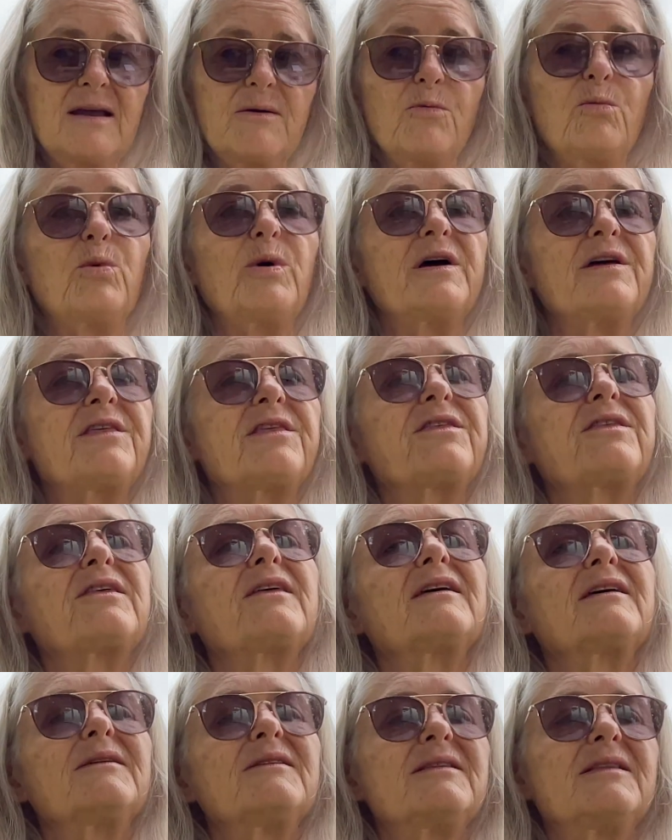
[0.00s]
with
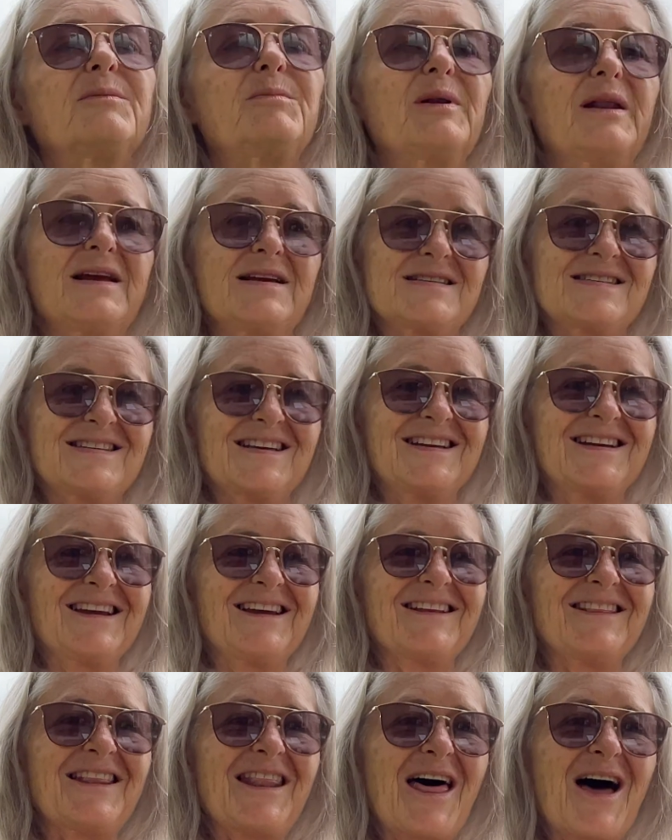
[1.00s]
the blessing
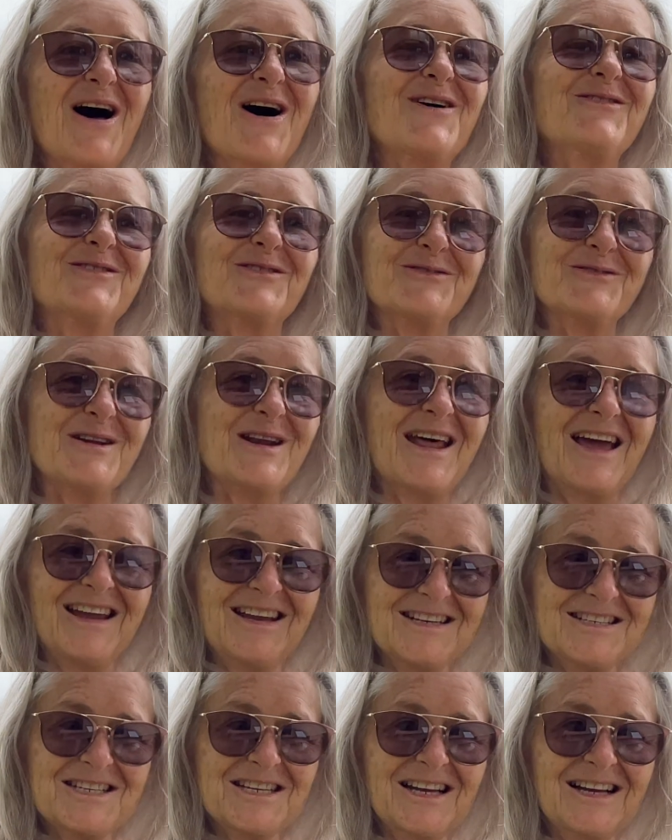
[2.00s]
and love of
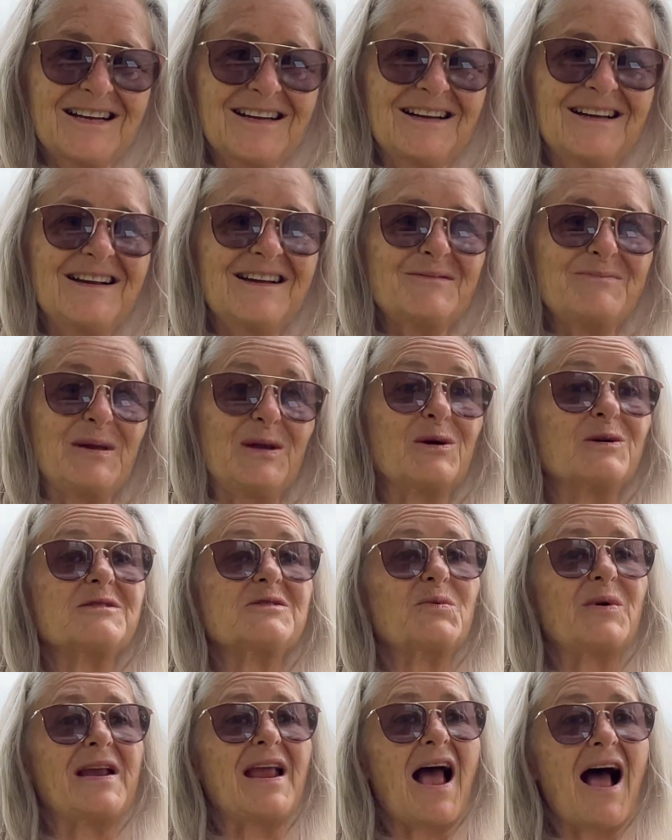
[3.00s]
nature, because
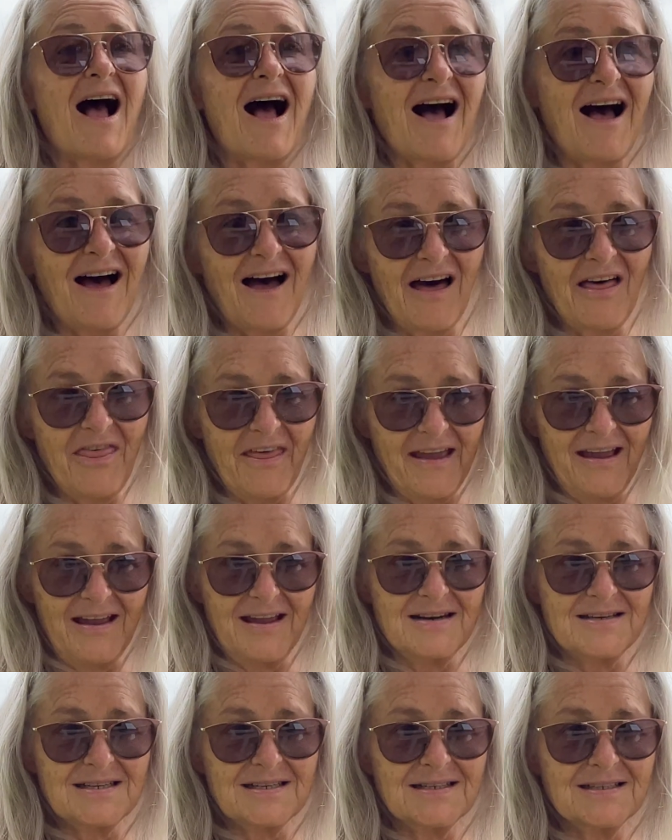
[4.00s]
we are
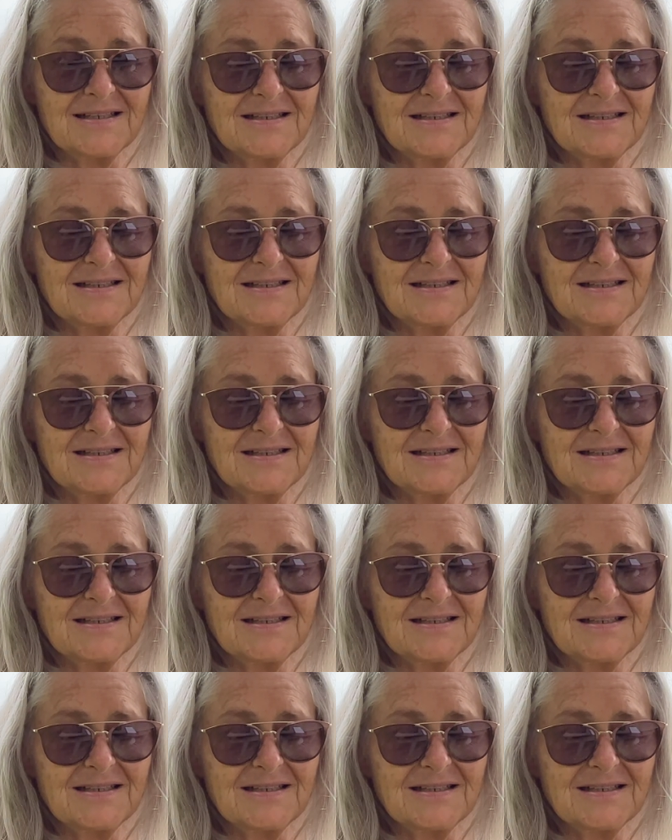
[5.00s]
that.